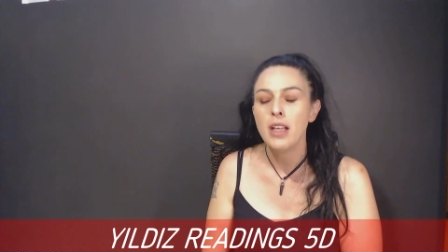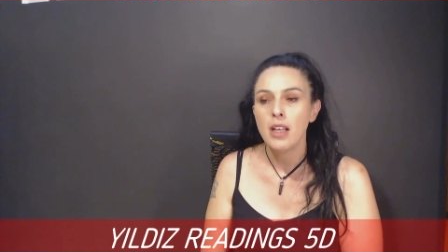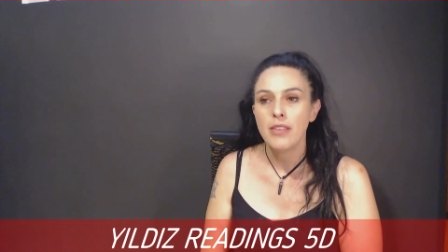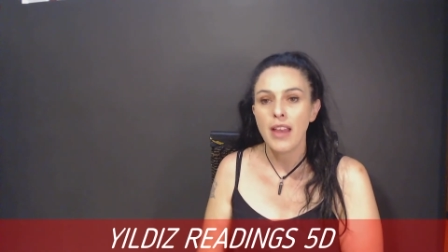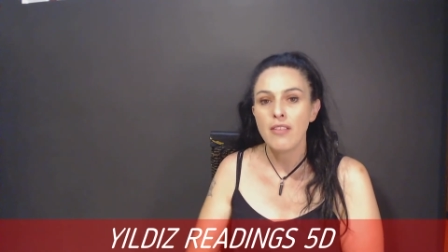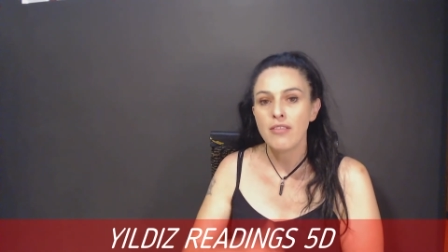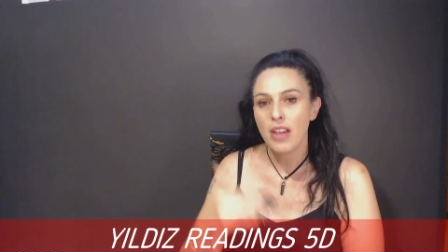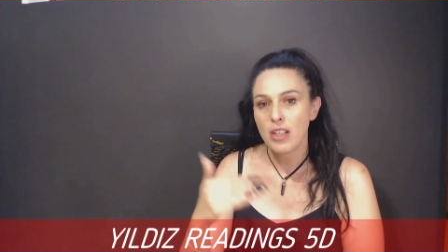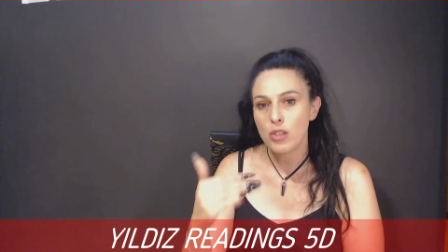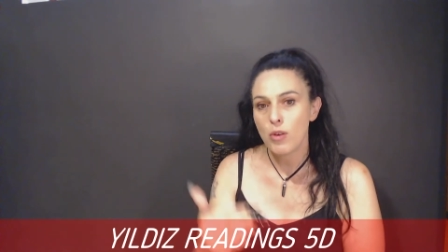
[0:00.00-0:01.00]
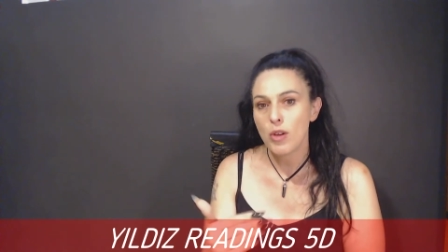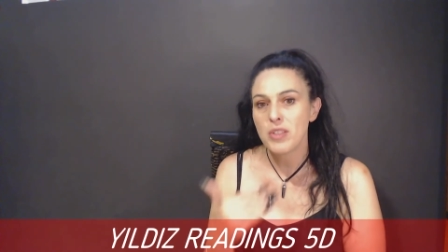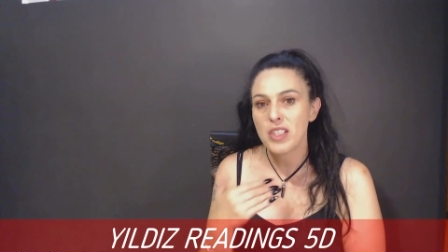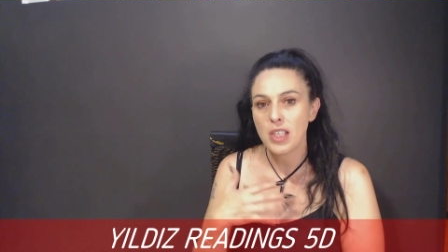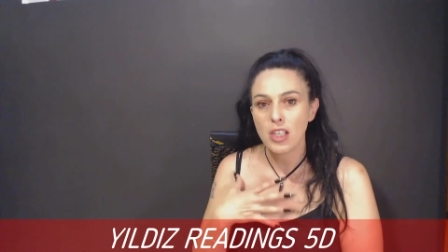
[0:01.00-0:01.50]
that in fact what I was
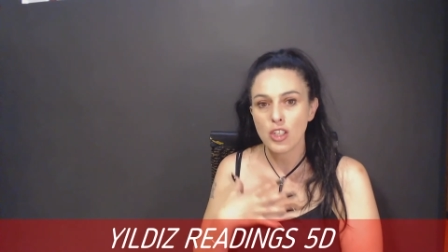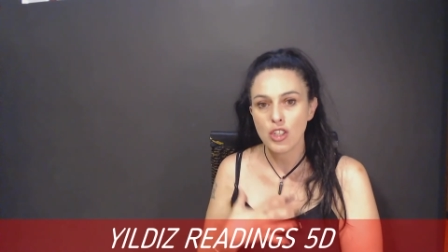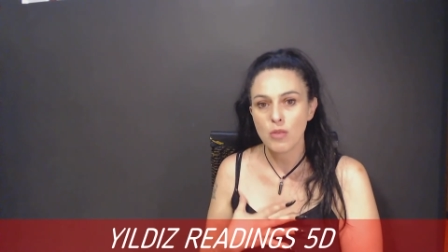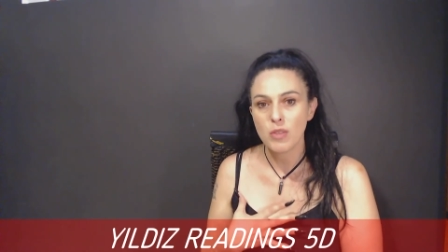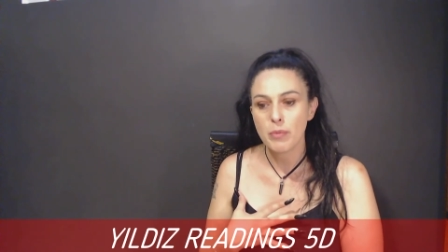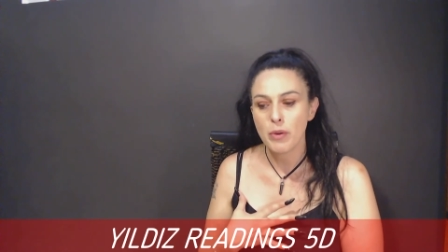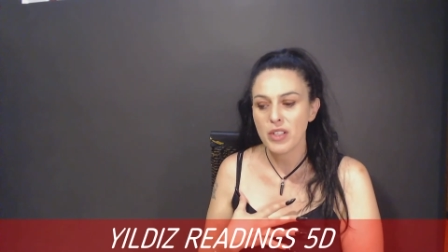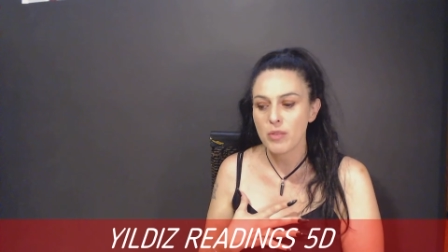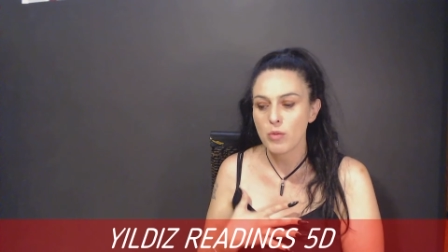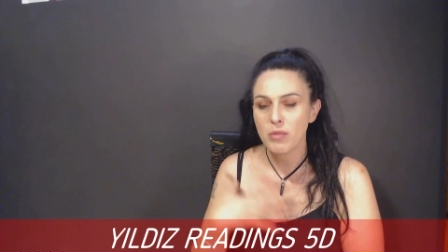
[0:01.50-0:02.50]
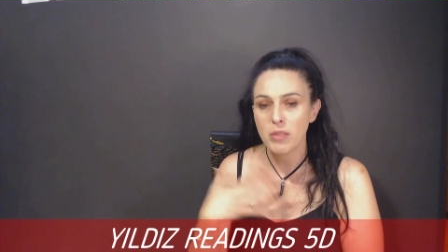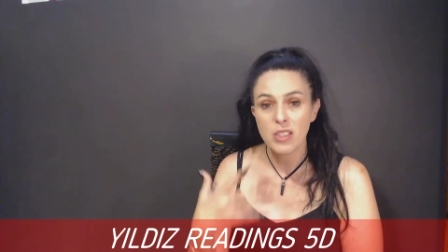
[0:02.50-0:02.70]
thinking, she was present with me.